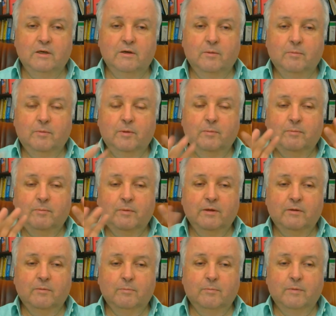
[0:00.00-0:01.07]

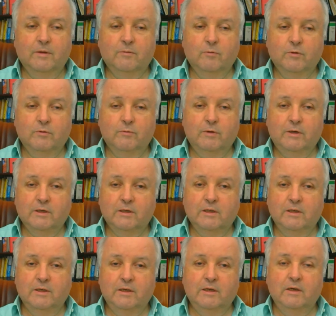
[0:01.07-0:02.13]
it was very
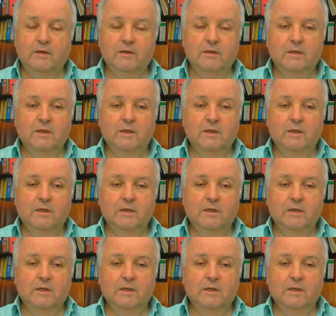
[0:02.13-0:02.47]
clear.